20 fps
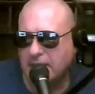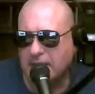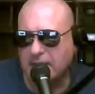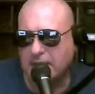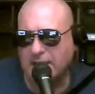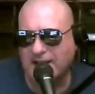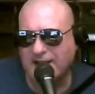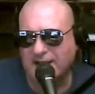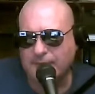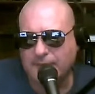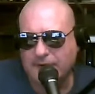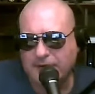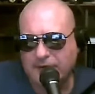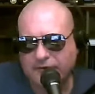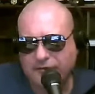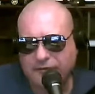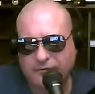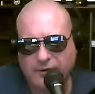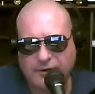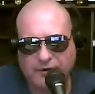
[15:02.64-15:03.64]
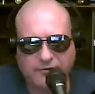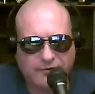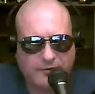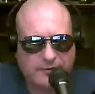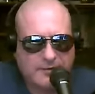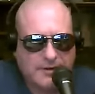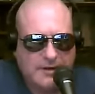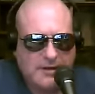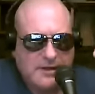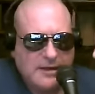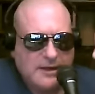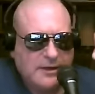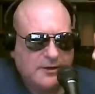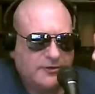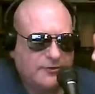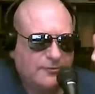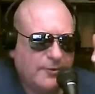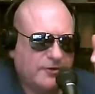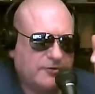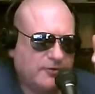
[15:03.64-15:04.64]
administration,
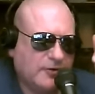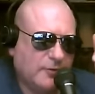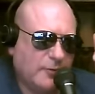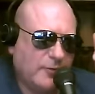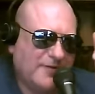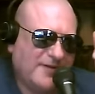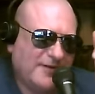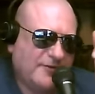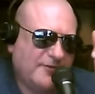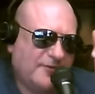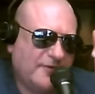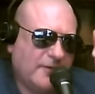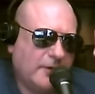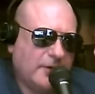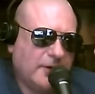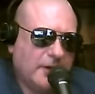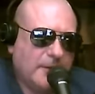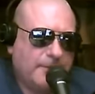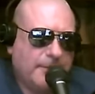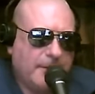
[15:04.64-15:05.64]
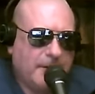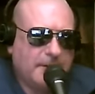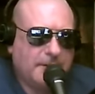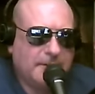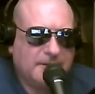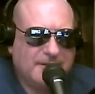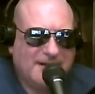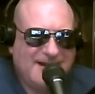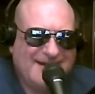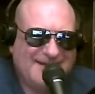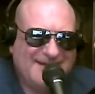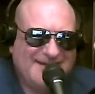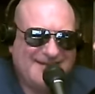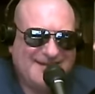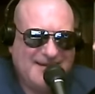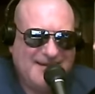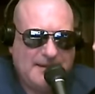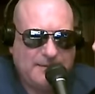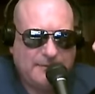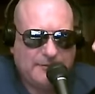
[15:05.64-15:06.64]
especially one that's falling apart at the
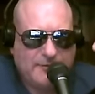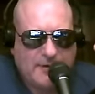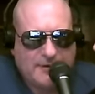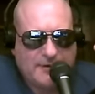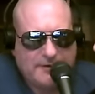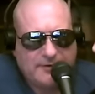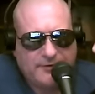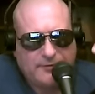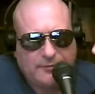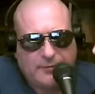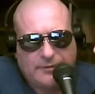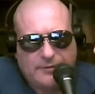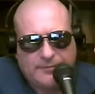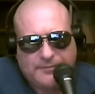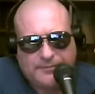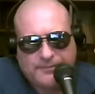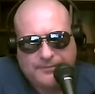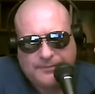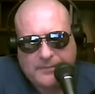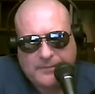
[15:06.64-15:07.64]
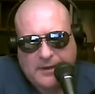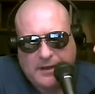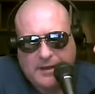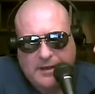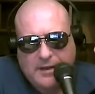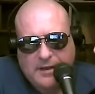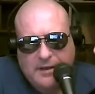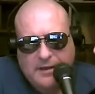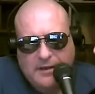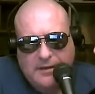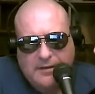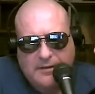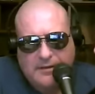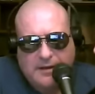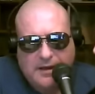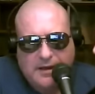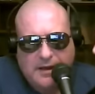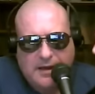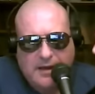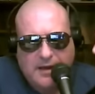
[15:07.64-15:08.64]
seams like this one,
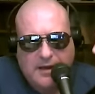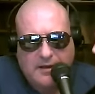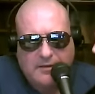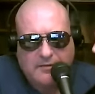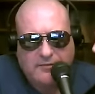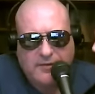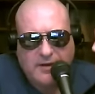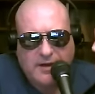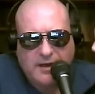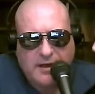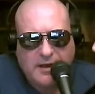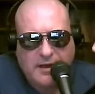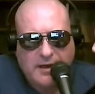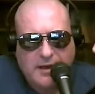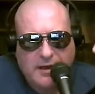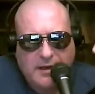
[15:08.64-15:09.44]
they have a